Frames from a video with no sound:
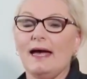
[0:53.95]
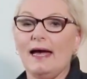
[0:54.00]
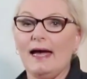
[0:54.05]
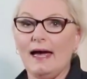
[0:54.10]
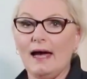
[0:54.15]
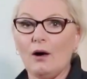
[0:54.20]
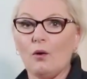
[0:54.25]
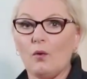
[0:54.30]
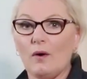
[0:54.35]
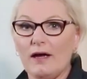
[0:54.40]

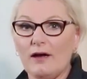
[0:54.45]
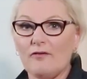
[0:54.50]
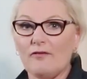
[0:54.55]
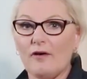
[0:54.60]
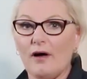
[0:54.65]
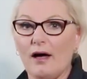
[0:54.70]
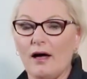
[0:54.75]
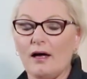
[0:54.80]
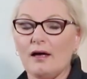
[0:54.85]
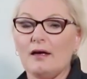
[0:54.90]

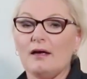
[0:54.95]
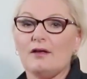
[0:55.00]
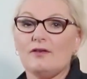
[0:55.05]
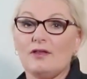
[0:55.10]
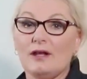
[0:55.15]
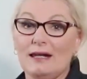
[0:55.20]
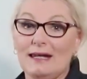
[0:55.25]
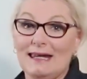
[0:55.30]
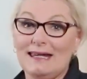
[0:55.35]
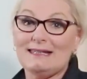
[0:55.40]
However,
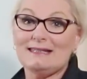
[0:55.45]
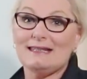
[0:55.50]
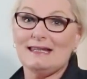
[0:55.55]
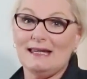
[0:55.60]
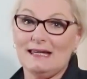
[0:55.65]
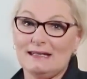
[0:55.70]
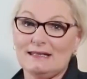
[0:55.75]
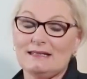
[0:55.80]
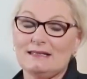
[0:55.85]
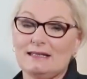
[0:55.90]
the less
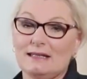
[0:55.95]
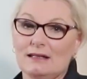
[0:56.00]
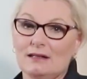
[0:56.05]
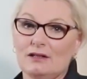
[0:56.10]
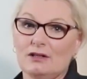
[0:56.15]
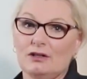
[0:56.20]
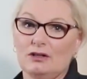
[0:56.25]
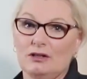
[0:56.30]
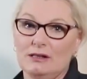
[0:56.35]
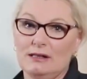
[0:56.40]

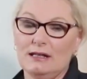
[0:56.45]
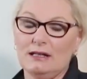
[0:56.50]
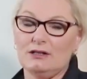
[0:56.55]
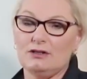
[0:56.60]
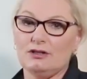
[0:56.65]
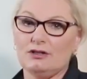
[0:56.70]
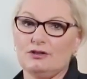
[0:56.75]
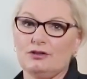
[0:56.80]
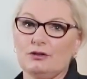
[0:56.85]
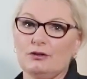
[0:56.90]
editing that you
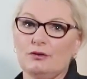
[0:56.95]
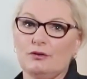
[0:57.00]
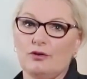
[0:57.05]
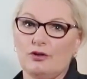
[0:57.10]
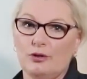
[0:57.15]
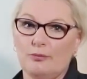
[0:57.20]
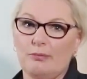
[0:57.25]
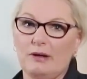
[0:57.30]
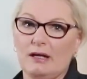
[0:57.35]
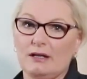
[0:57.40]
need to do,
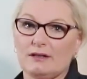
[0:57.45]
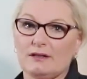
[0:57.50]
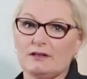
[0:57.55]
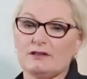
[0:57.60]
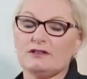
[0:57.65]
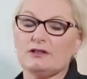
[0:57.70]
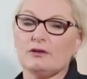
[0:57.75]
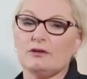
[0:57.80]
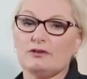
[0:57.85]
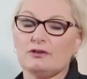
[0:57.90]
the better.
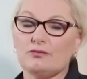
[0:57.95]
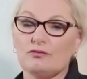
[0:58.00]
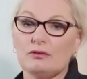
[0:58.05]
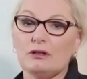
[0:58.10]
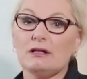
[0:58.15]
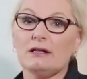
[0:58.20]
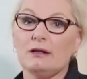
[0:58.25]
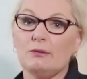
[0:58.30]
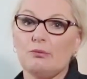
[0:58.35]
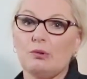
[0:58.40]
So it's
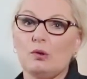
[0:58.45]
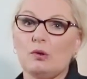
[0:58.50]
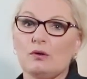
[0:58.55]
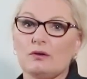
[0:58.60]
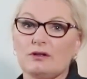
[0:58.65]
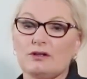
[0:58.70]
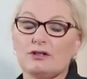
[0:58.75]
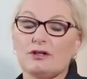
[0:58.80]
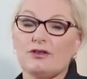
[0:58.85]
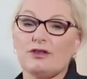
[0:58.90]
really
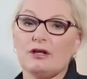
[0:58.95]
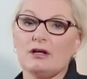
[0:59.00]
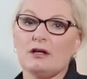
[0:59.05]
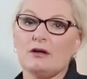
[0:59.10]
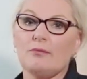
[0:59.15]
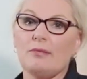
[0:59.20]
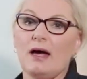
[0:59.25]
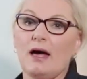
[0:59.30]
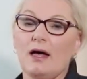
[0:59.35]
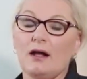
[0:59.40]
important to
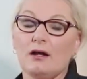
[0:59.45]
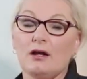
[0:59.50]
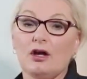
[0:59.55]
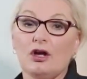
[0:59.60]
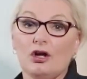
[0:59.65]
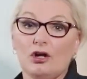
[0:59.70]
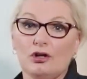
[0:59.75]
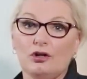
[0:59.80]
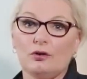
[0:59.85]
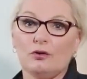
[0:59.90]
think about
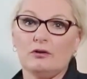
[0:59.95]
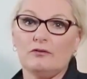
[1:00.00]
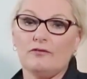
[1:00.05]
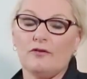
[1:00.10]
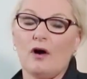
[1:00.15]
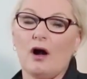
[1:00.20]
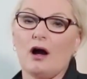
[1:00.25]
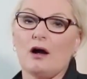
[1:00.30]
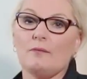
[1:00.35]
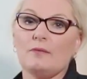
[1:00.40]
your
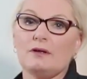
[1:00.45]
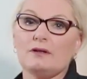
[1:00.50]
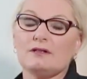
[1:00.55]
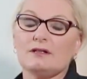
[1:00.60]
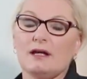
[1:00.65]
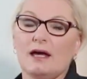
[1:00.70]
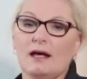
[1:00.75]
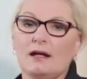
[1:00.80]
environment